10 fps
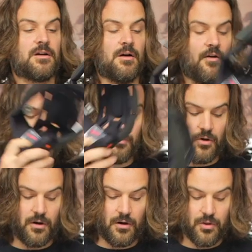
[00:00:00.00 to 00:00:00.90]
comfortable
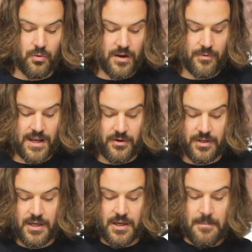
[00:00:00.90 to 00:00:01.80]
all the way
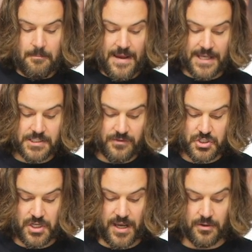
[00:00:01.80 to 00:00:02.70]
around. Massive
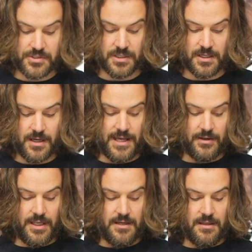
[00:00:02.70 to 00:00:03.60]
channels cut
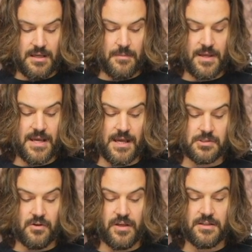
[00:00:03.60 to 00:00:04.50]
out into the E P
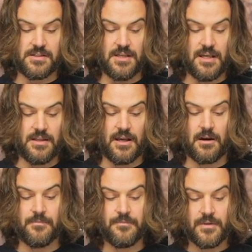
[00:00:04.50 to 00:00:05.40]
S. So if you can see in there,